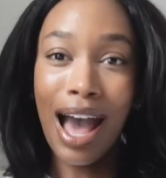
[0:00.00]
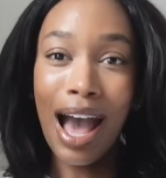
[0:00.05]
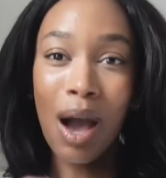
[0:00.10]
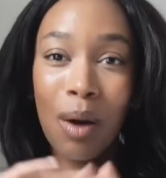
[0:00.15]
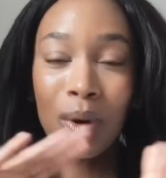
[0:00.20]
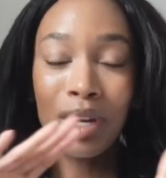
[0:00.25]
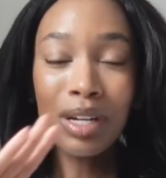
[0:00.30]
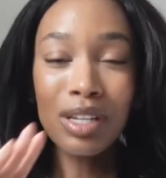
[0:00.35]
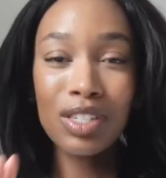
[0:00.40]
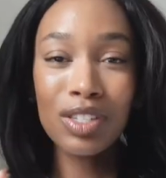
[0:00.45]
I
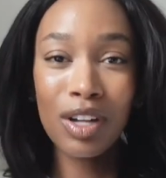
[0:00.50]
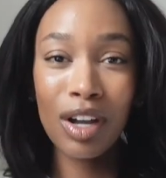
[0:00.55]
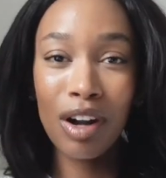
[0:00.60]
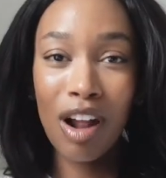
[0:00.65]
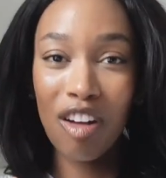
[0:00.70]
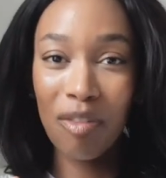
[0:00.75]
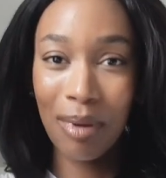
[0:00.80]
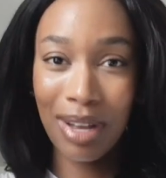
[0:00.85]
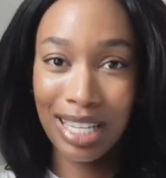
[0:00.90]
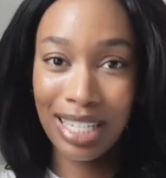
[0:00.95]
want to start
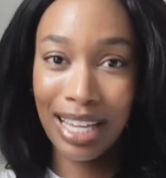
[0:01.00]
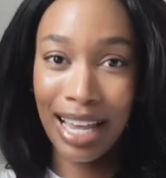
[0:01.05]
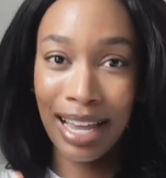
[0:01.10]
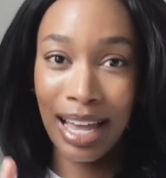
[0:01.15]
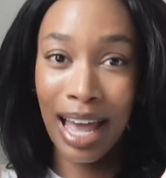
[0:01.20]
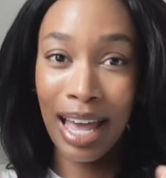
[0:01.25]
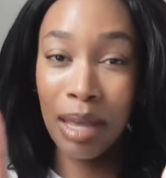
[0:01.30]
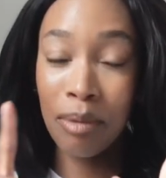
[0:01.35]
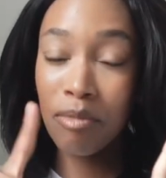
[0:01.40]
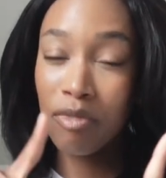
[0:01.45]
off by
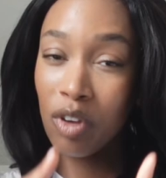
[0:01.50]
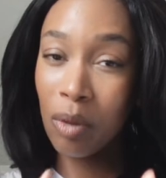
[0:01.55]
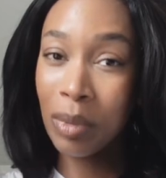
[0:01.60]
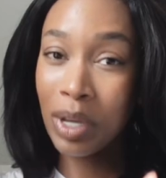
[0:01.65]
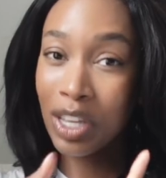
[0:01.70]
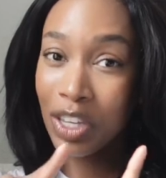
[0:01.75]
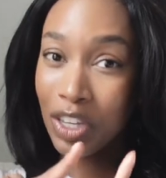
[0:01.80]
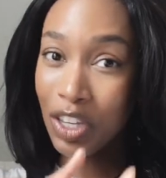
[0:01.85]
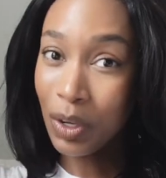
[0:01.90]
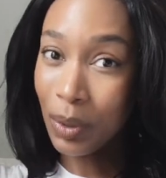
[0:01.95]
saying I am
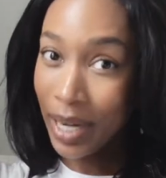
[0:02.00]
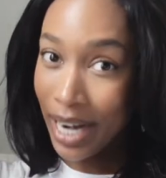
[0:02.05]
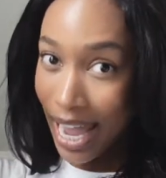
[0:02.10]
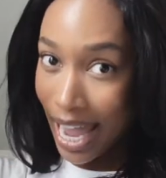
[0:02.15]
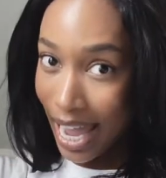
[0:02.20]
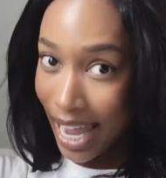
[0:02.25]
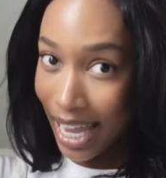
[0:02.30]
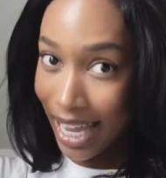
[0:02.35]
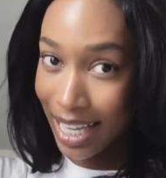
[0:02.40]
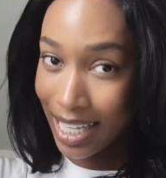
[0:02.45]
filming a
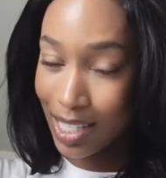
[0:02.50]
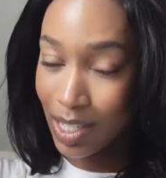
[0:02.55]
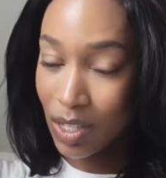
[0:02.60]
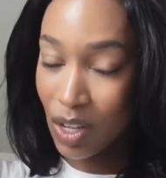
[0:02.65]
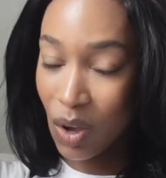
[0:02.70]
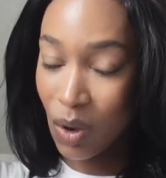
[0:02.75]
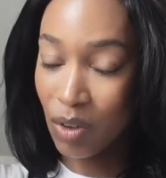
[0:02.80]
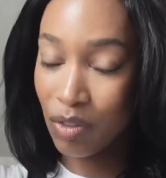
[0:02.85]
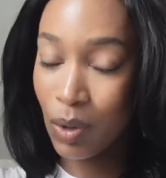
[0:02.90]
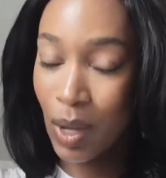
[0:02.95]
Q&A,
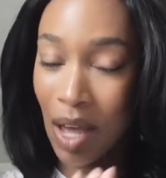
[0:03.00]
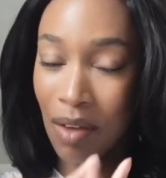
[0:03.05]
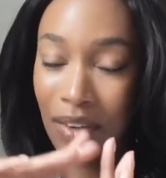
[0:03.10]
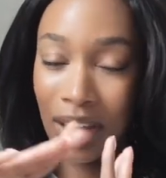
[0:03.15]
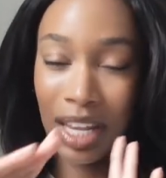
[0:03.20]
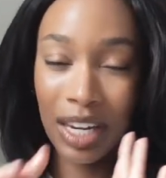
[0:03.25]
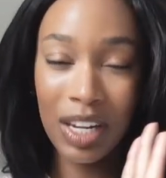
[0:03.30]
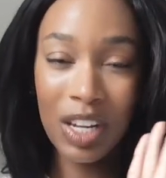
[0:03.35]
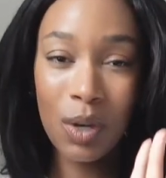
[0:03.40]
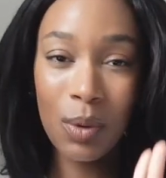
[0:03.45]
so if you have
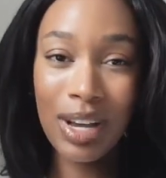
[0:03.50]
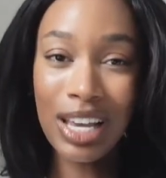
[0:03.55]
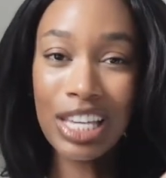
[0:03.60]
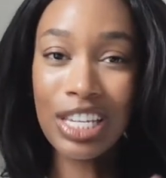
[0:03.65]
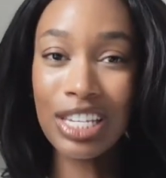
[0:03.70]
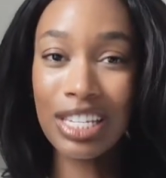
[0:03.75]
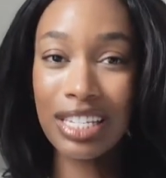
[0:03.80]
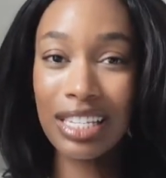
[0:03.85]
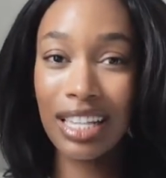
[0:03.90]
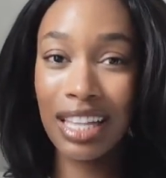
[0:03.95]
any
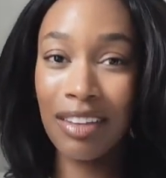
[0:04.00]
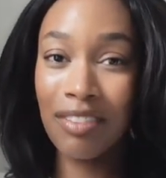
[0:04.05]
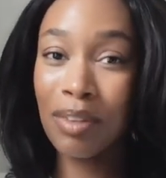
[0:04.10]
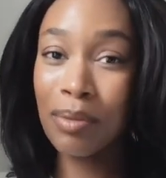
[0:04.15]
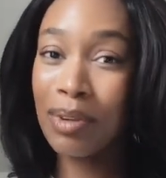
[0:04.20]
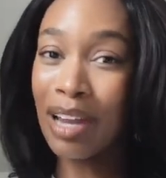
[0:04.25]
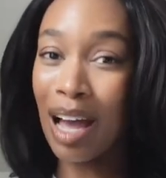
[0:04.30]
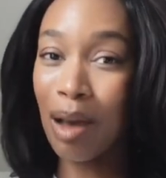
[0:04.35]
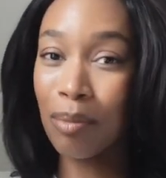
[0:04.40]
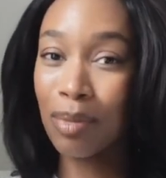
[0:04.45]
questions, leave
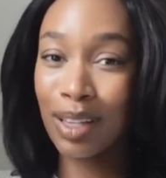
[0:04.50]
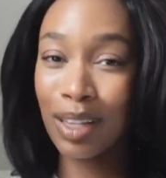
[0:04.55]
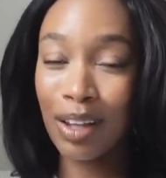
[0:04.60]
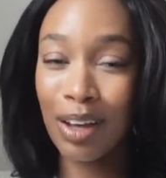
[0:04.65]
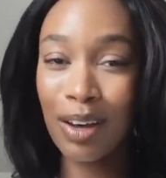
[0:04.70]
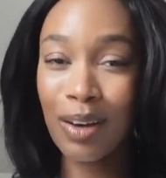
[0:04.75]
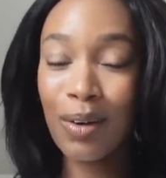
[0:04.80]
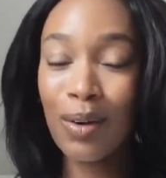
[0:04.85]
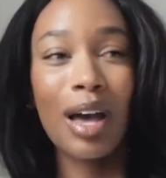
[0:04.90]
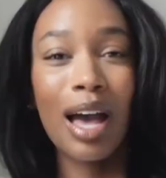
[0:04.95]
them down
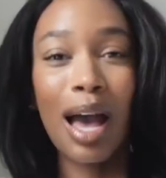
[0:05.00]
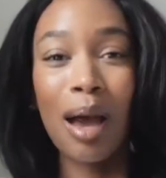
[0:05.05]
below.